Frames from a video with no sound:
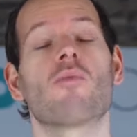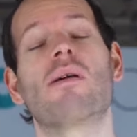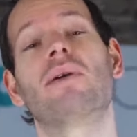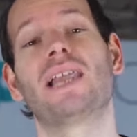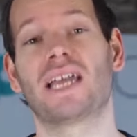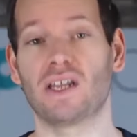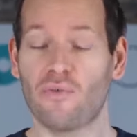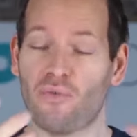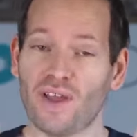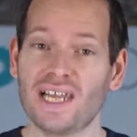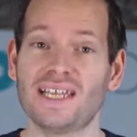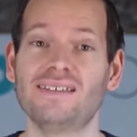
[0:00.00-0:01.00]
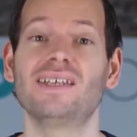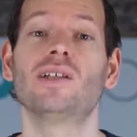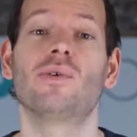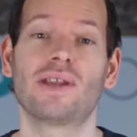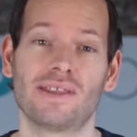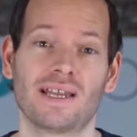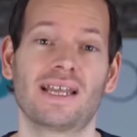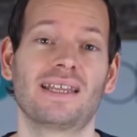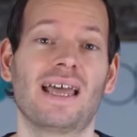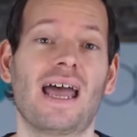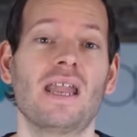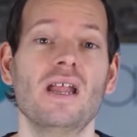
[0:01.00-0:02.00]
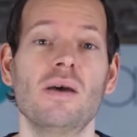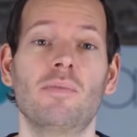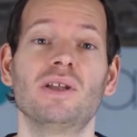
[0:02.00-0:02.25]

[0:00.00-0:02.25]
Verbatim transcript: Or maybe like an affiliate deal or anything like that.